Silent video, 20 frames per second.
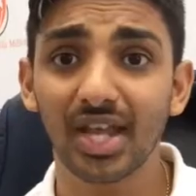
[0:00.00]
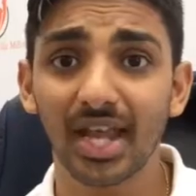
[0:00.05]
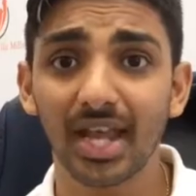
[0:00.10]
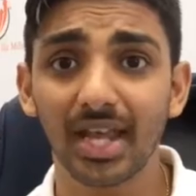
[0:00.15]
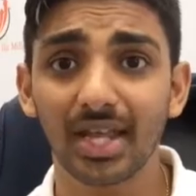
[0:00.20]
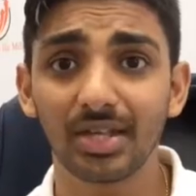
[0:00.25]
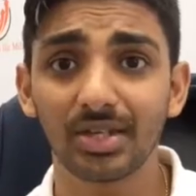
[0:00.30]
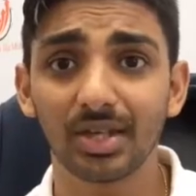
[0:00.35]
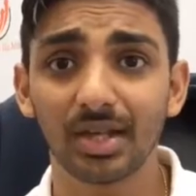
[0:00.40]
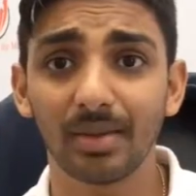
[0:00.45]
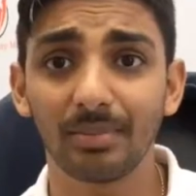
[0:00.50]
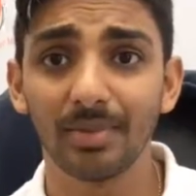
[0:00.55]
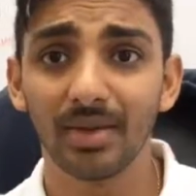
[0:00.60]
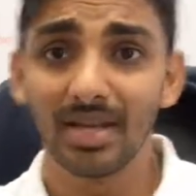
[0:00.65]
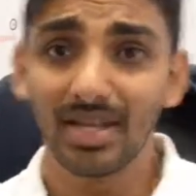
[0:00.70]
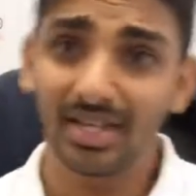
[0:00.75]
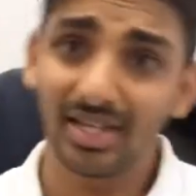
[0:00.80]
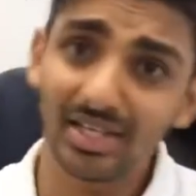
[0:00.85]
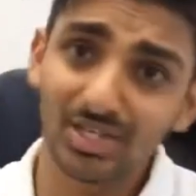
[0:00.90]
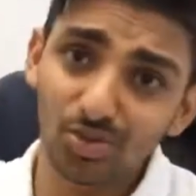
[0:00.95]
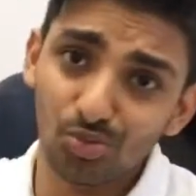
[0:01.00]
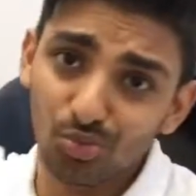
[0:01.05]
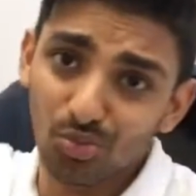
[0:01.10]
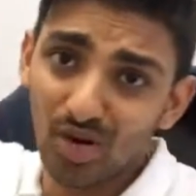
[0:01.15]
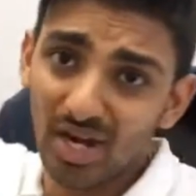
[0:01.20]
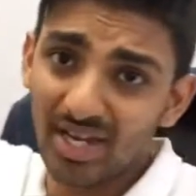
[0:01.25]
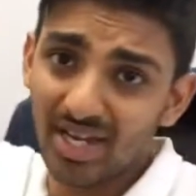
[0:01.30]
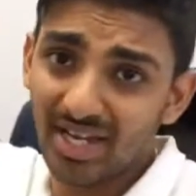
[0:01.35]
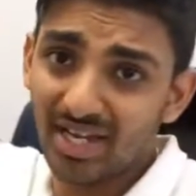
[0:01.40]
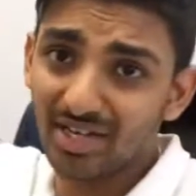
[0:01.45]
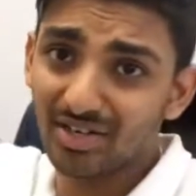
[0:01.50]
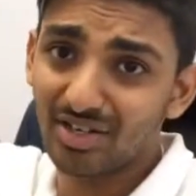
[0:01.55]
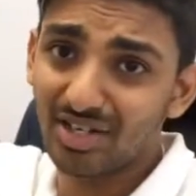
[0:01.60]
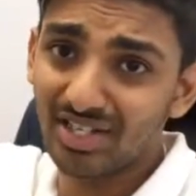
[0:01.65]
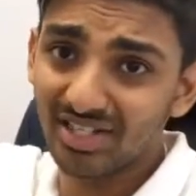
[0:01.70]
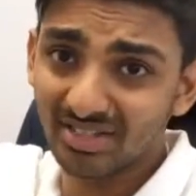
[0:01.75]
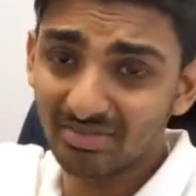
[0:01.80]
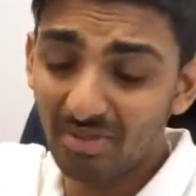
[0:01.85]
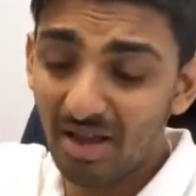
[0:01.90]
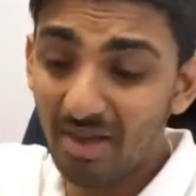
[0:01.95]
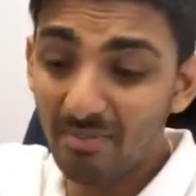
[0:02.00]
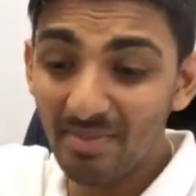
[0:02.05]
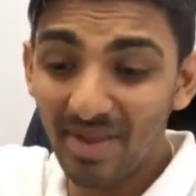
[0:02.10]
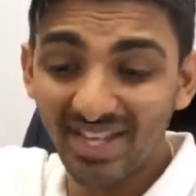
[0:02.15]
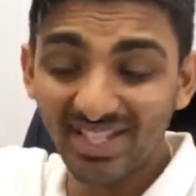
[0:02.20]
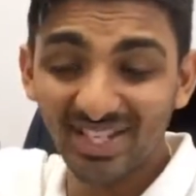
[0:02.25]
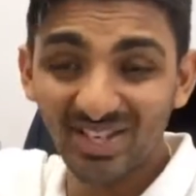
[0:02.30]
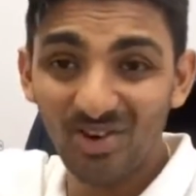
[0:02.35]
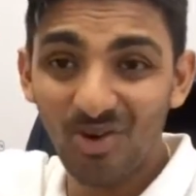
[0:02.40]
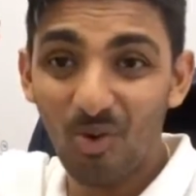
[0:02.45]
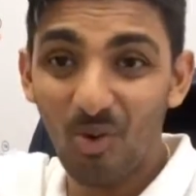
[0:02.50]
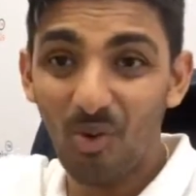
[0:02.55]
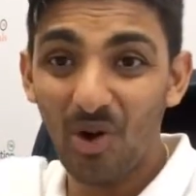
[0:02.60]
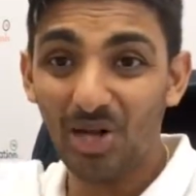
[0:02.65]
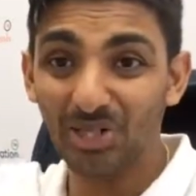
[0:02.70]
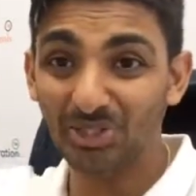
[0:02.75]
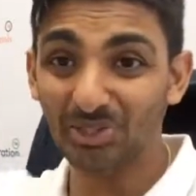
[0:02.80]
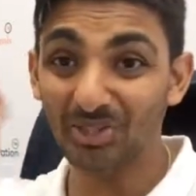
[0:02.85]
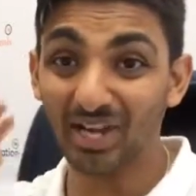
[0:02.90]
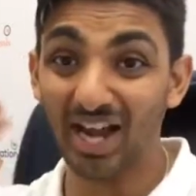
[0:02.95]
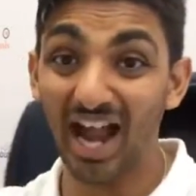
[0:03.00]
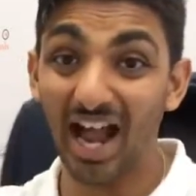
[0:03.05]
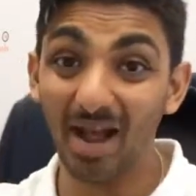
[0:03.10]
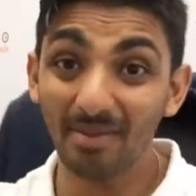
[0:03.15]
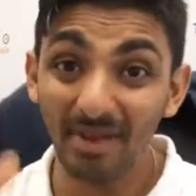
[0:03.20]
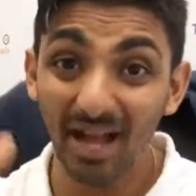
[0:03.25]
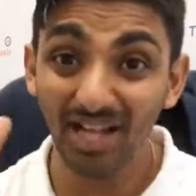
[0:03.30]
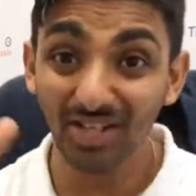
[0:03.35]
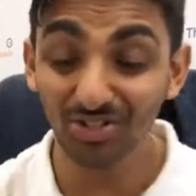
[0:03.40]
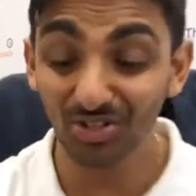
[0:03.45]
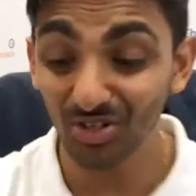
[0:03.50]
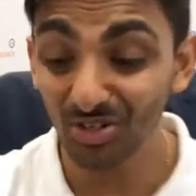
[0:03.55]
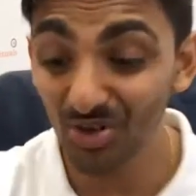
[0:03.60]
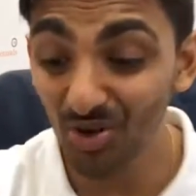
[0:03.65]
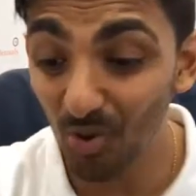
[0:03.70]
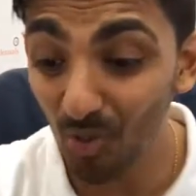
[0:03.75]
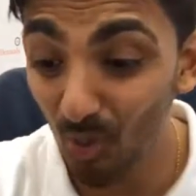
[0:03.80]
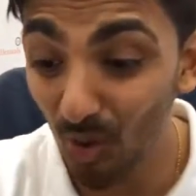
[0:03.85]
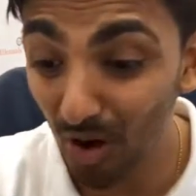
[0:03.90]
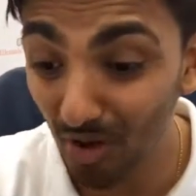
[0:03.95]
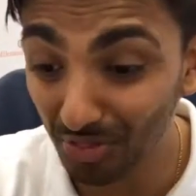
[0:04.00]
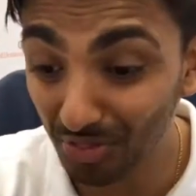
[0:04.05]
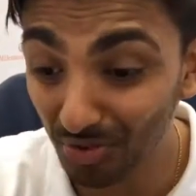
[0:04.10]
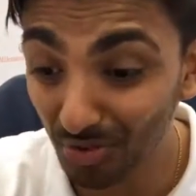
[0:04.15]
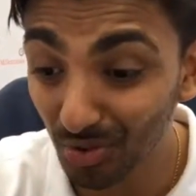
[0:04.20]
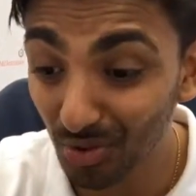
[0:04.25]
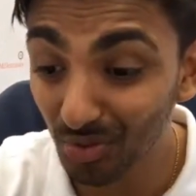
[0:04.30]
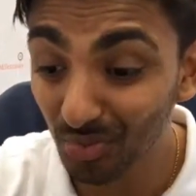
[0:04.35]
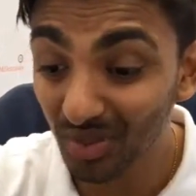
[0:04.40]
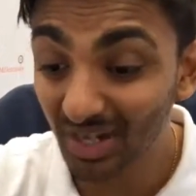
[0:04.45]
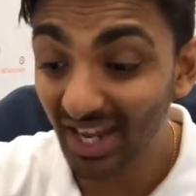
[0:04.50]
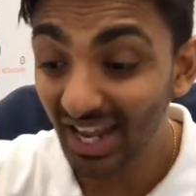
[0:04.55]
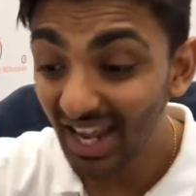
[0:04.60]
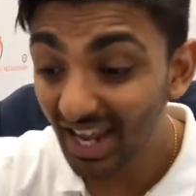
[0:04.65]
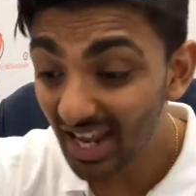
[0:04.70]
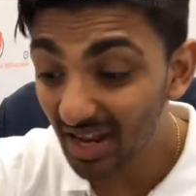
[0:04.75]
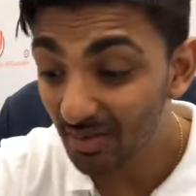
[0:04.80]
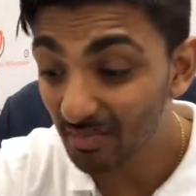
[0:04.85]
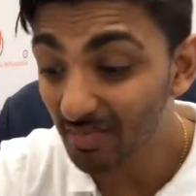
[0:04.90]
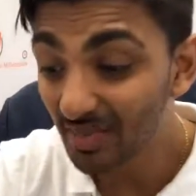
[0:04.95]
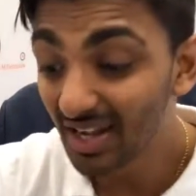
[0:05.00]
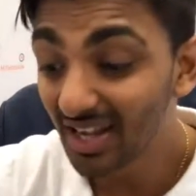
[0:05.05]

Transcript: And he's right here. He's my amazing co-author. I'm actually co-authoring with him